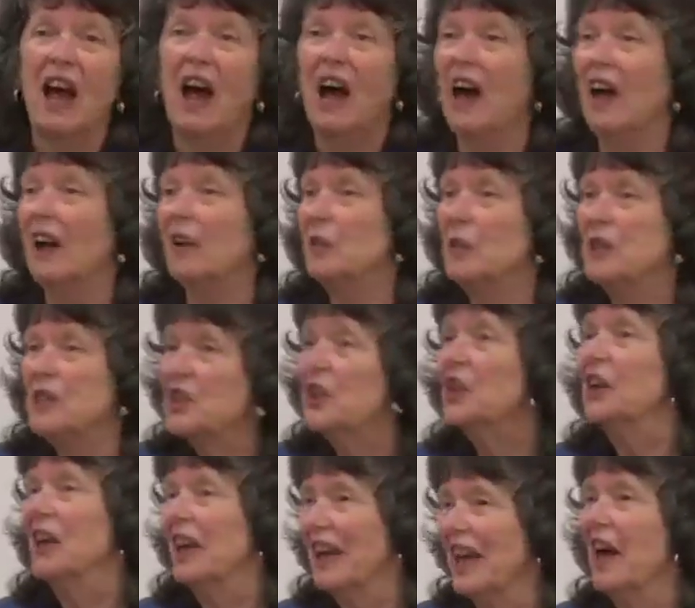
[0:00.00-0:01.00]
And we
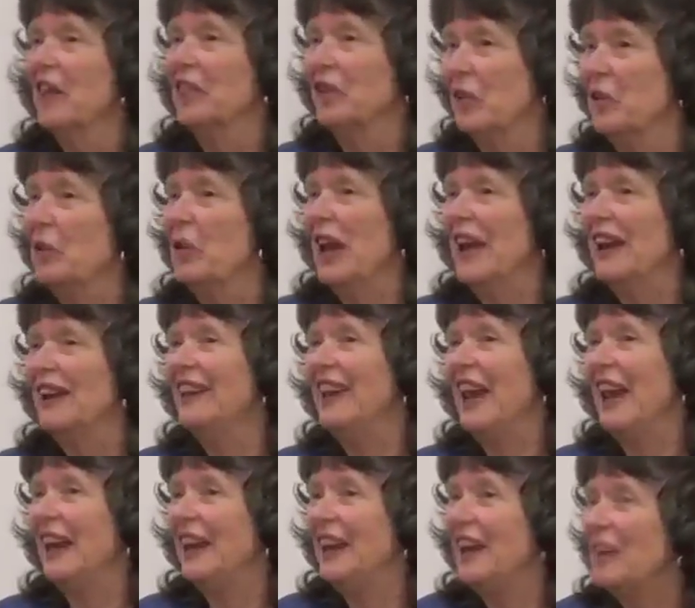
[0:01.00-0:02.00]
certainly haven't read
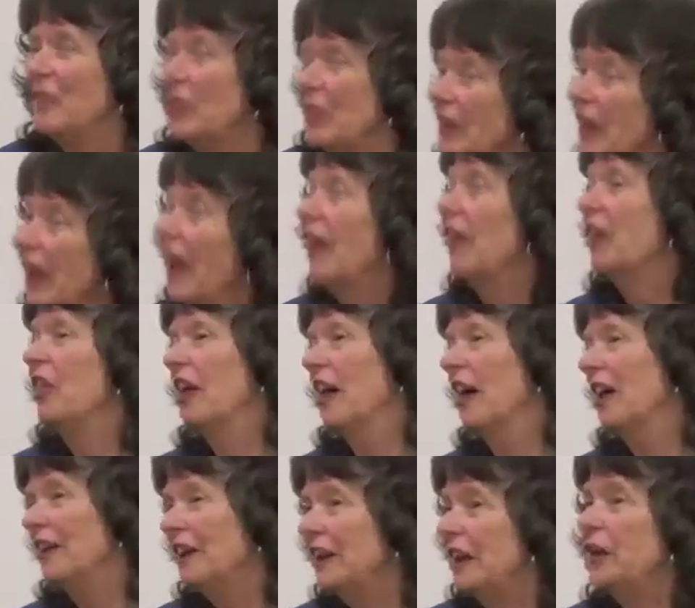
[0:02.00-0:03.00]
any of the other
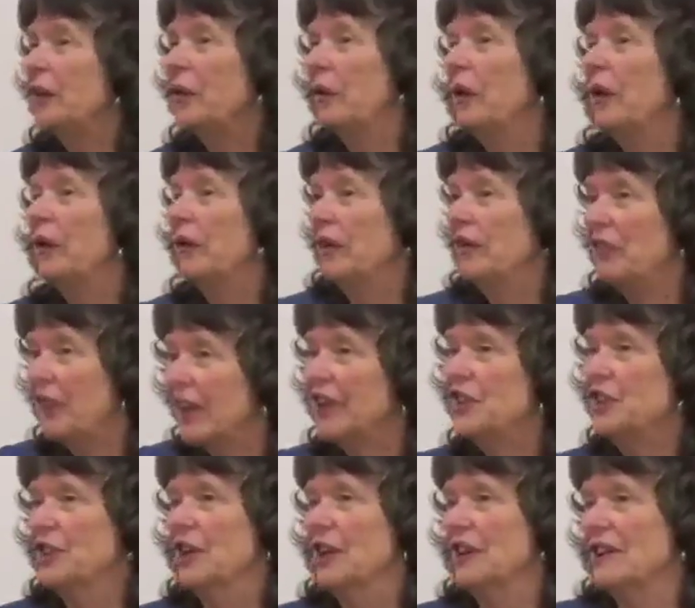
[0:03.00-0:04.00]
literary
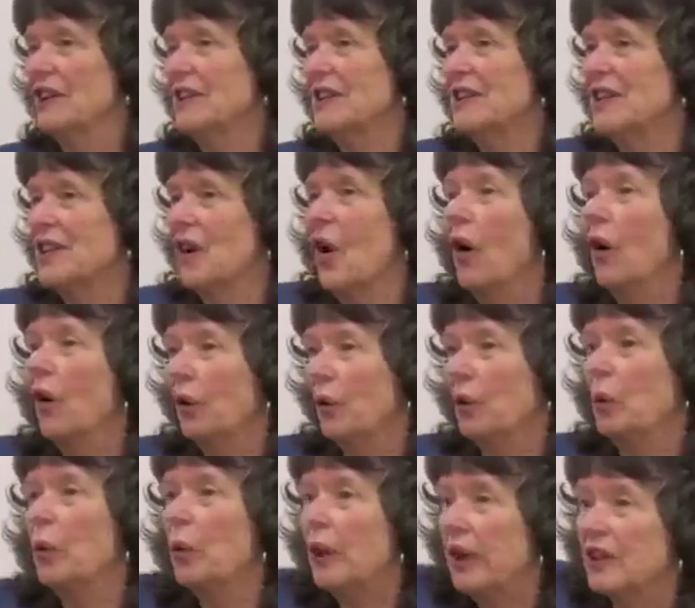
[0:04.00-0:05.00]
fictions
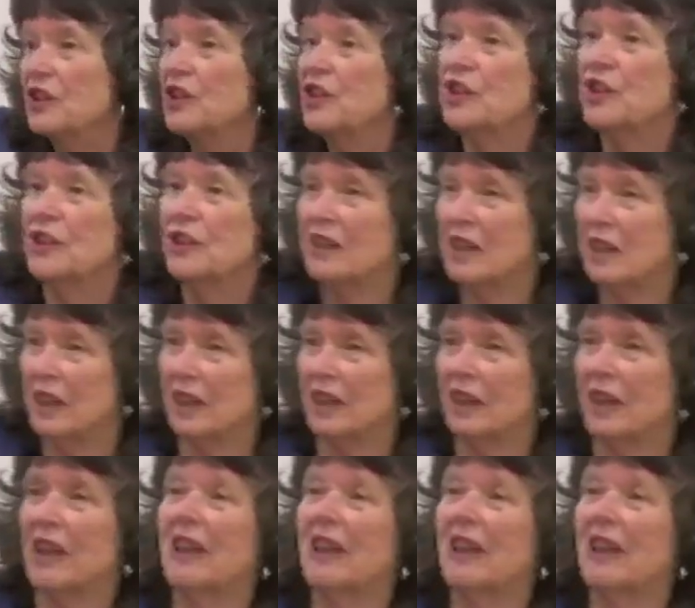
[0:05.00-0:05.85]
on which the